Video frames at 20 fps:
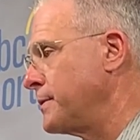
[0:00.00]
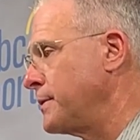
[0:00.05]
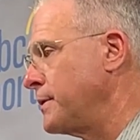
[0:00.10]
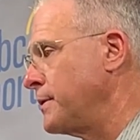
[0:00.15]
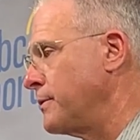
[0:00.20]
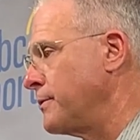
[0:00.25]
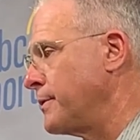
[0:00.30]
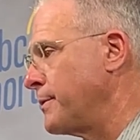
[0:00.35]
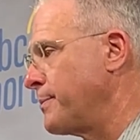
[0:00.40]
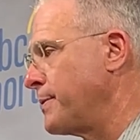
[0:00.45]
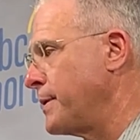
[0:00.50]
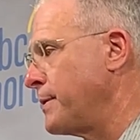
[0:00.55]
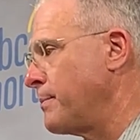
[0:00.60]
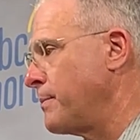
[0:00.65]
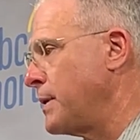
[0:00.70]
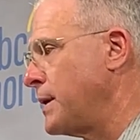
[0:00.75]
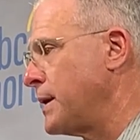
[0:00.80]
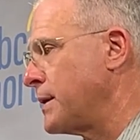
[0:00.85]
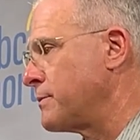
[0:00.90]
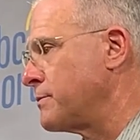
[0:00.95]
The punt
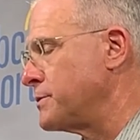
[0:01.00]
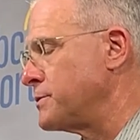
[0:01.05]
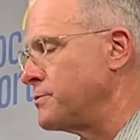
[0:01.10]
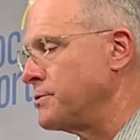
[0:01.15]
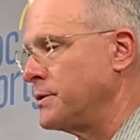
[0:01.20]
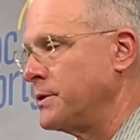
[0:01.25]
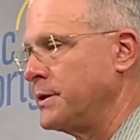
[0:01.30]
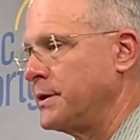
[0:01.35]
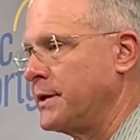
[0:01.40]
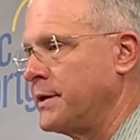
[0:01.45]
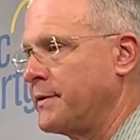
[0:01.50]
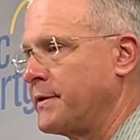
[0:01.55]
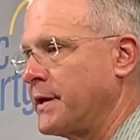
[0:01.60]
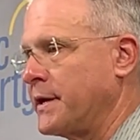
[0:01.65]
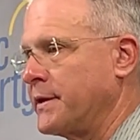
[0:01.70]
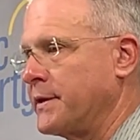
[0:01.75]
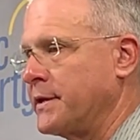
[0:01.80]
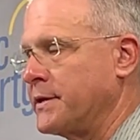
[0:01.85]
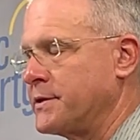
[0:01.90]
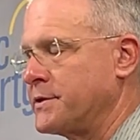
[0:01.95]
block was really the
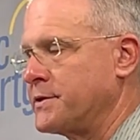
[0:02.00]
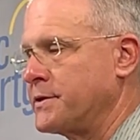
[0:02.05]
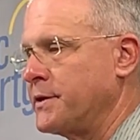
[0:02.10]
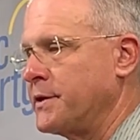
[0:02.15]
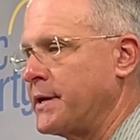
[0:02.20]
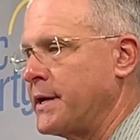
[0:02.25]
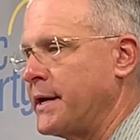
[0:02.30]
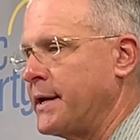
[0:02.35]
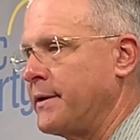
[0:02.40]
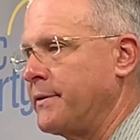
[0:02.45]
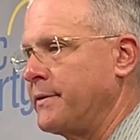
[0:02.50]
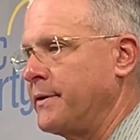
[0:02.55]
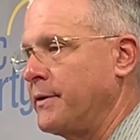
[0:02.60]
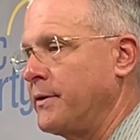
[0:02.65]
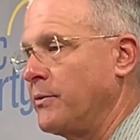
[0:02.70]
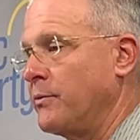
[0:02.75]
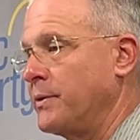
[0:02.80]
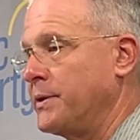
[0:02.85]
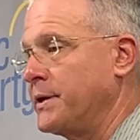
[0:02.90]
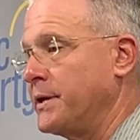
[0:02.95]
thing that stood out.
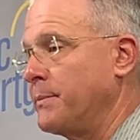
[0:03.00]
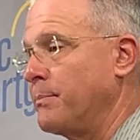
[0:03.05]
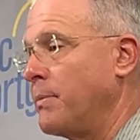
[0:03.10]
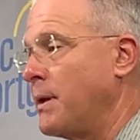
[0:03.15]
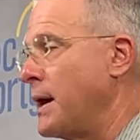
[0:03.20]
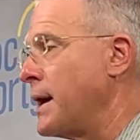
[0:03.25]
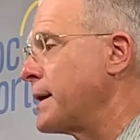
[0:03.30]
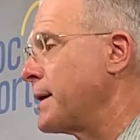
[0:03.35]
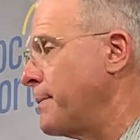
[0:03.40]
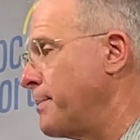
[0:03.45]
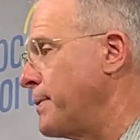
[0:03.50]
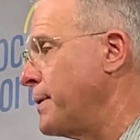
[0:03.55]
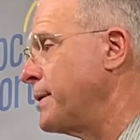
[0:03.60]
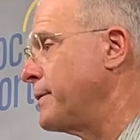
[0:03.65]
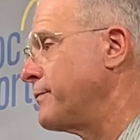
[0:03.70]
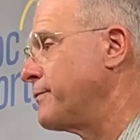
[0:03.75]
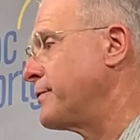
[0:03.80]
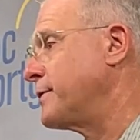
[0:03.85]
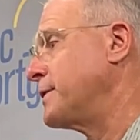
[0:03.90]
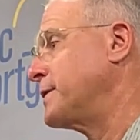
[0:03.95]
We did block a punt
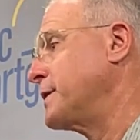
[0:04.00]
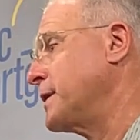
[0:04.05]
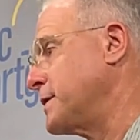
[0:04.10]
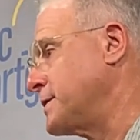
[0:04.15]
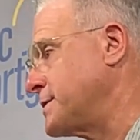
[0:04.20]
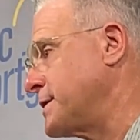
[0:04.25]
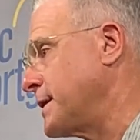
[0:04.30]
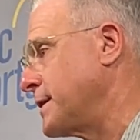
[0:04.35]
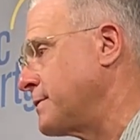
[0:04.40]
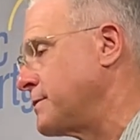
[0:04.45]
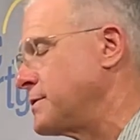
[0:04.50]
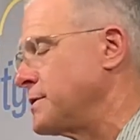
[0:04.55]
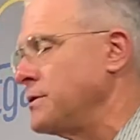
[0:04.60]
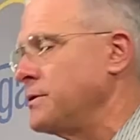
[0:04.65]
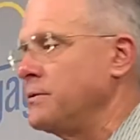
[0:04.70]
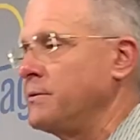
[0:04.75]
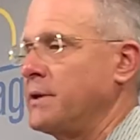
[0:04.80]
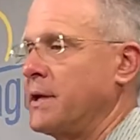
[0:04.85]
for a touchdown, too.